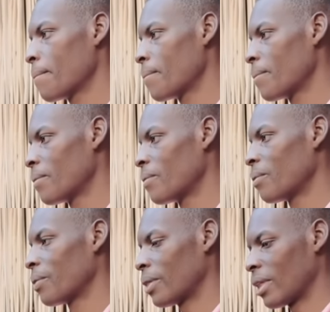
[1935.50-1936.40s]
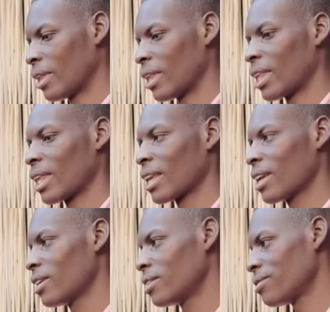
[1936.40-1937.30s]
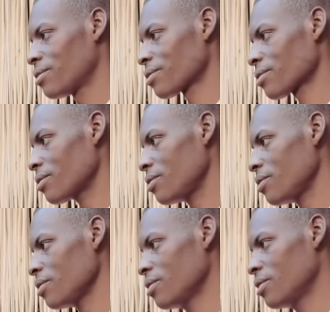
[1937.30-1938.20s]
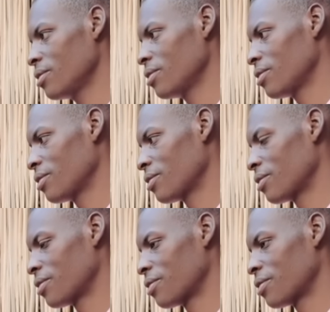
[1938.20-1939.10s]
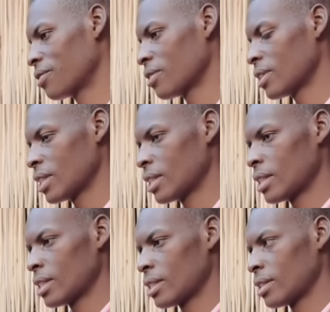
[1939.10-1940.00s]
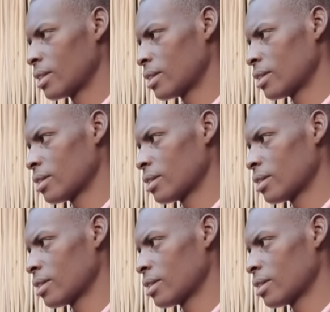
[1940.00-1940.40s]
(silent)